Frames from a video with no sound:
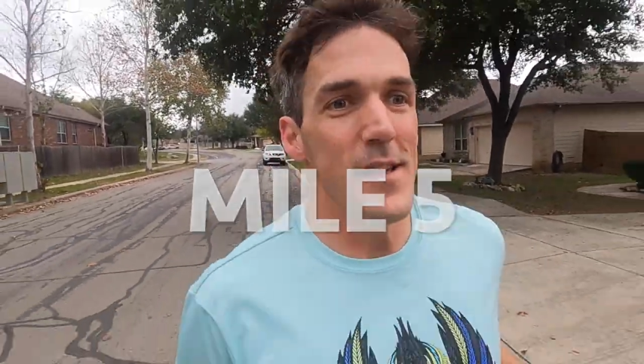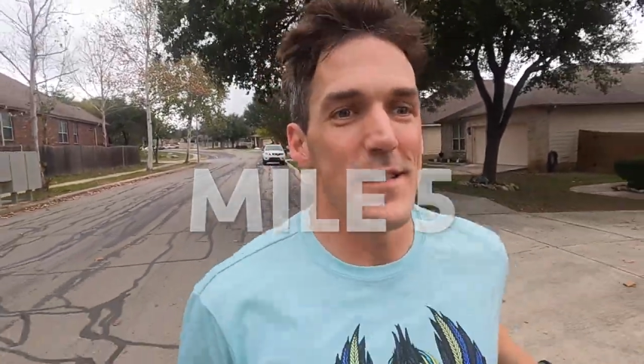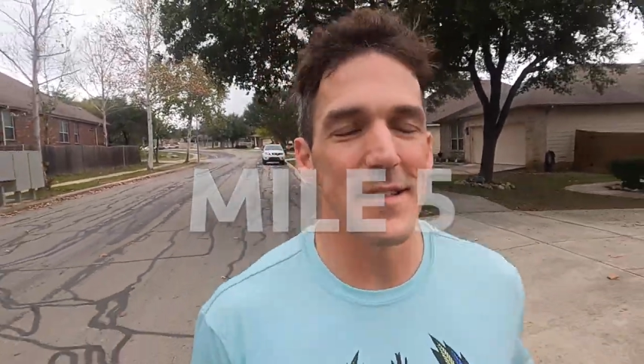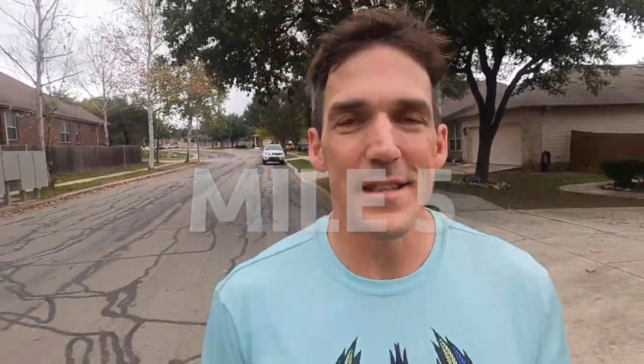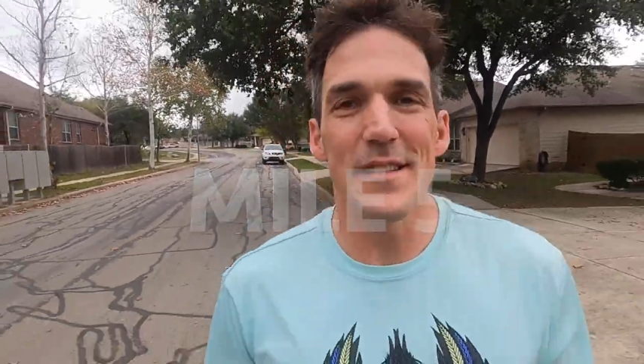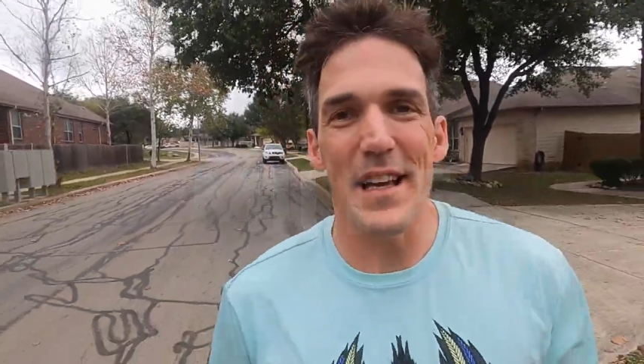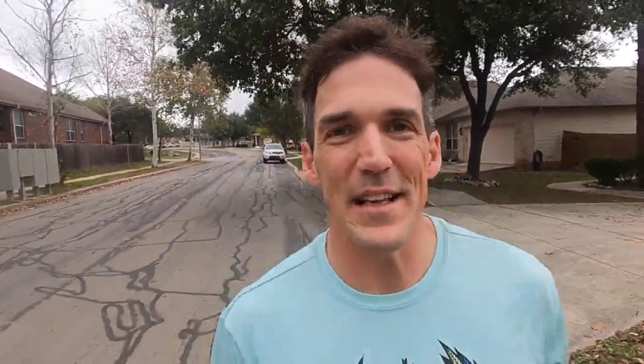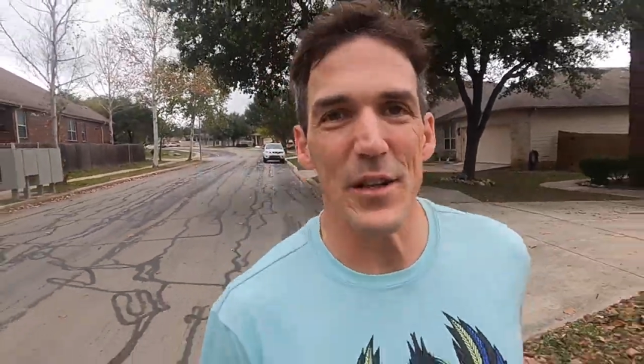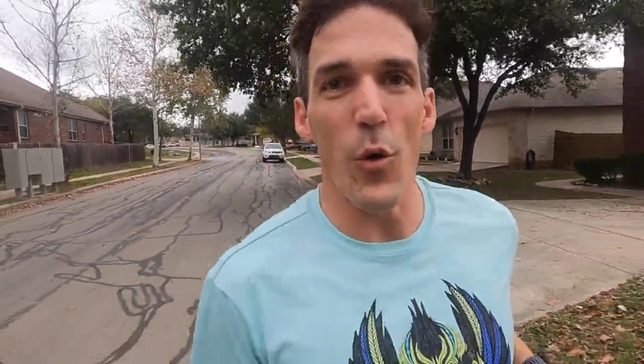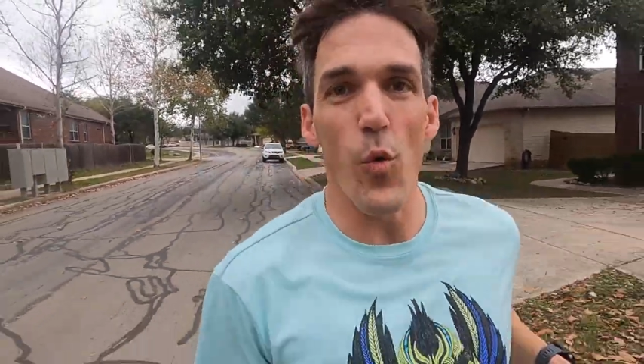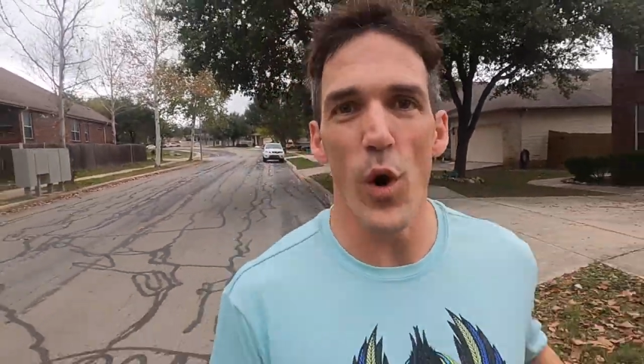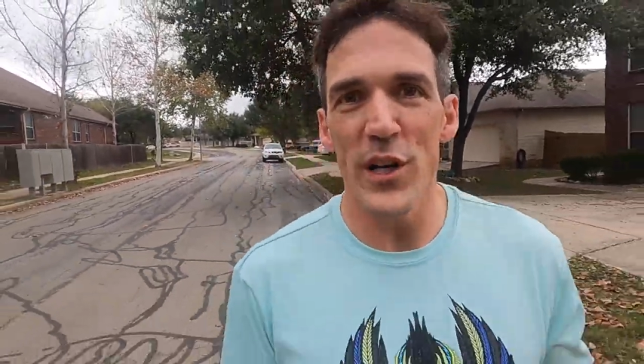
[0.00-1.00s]
This is like
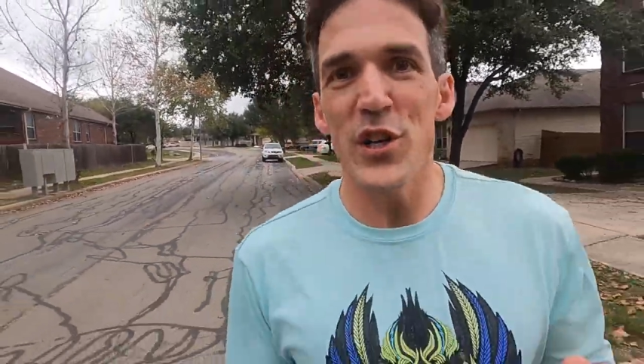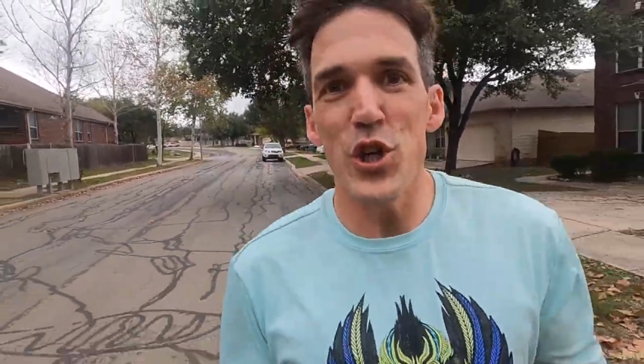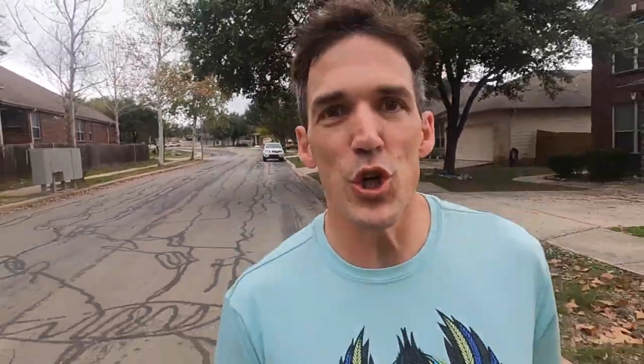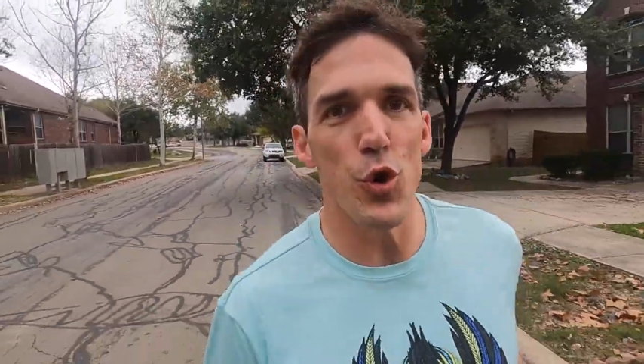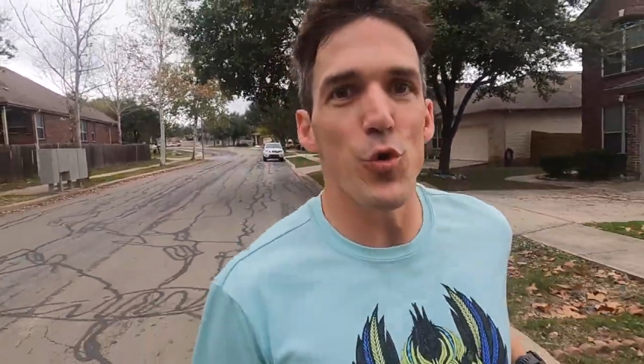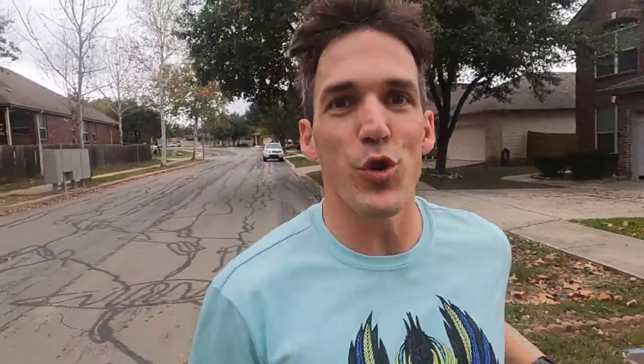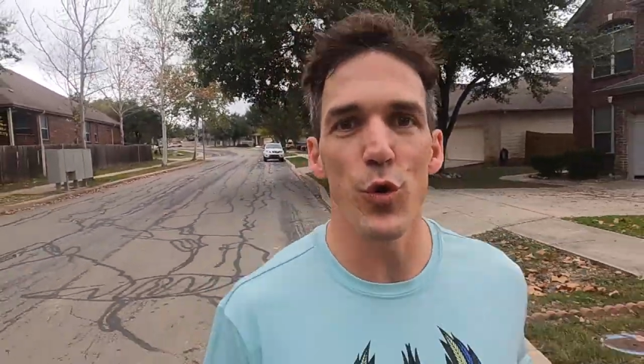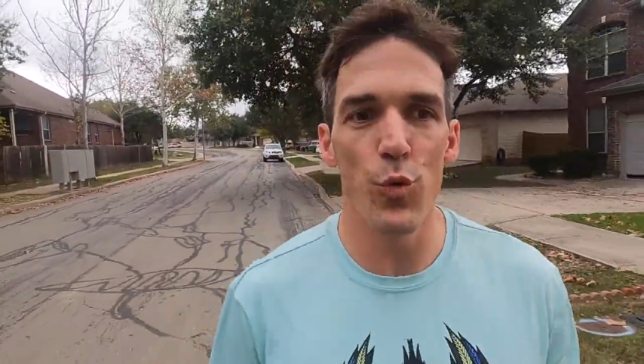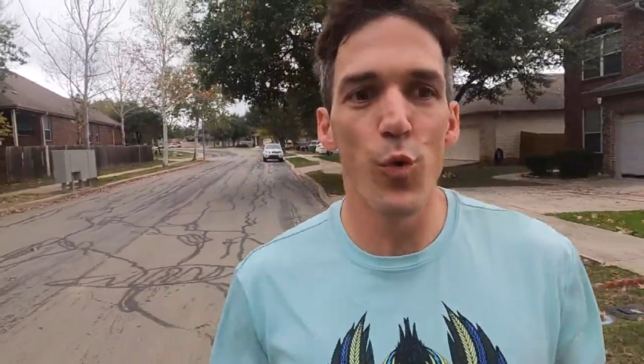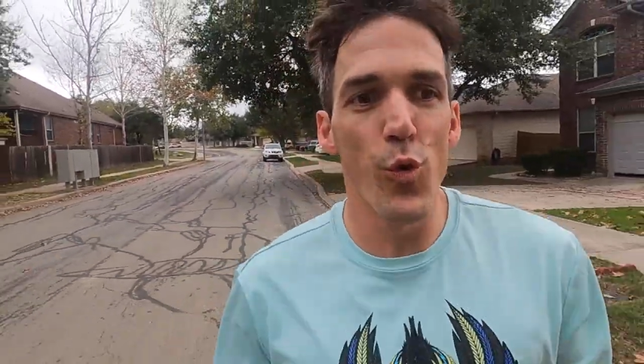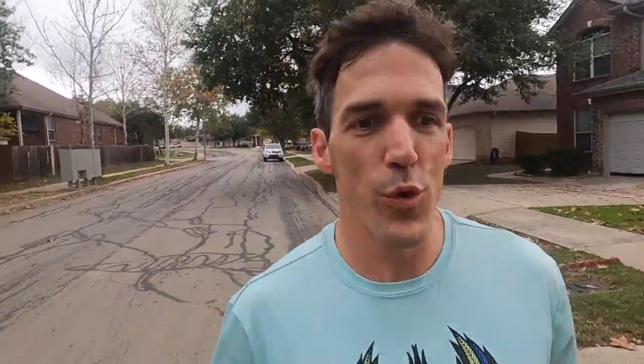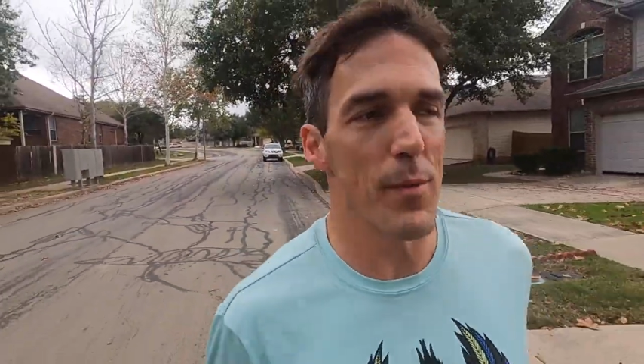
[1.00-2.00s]
the one shoe to
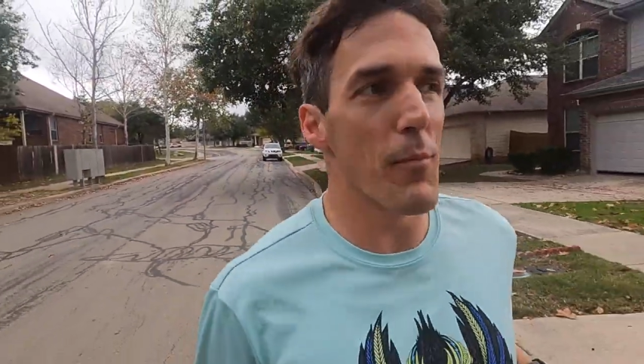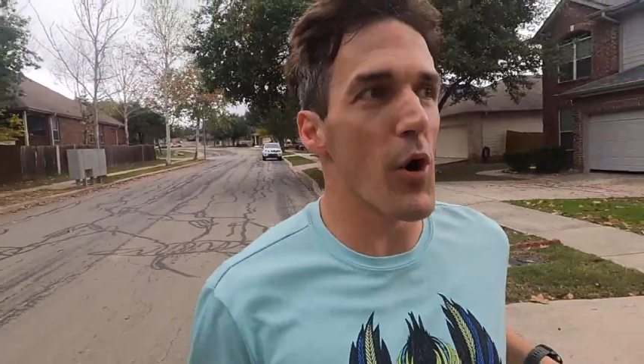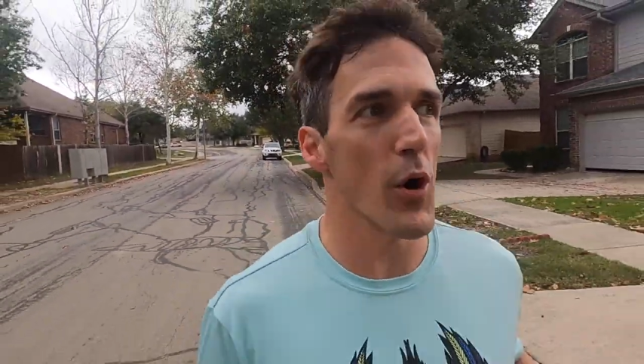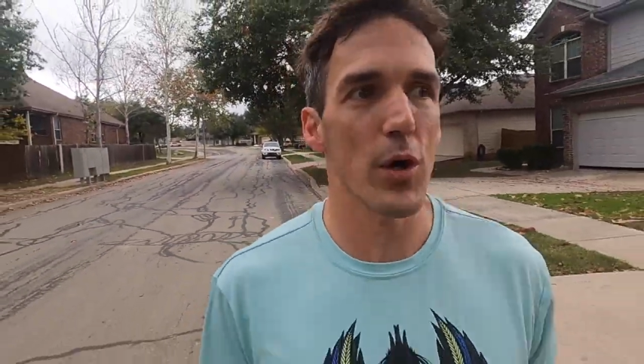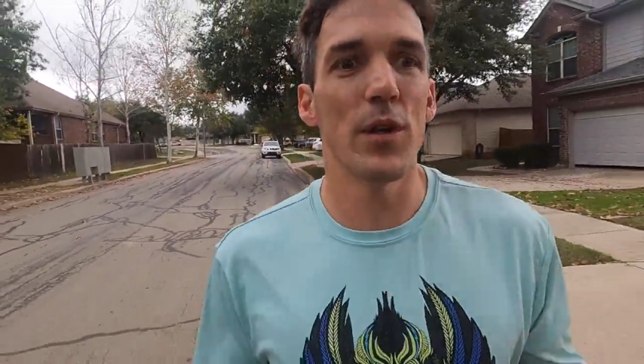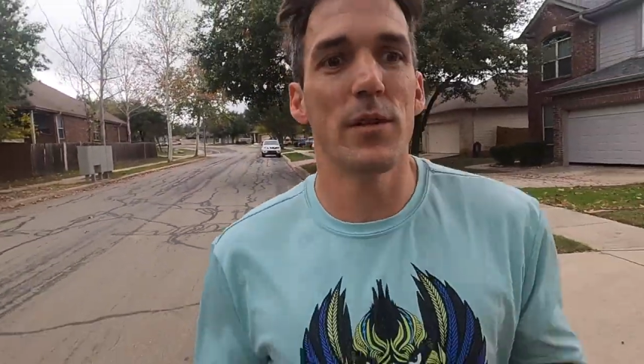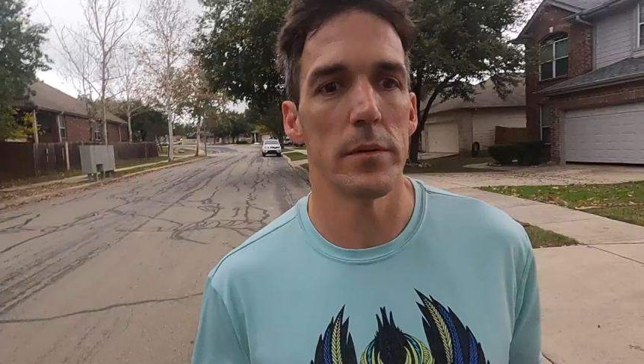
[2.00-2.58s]
rule them all.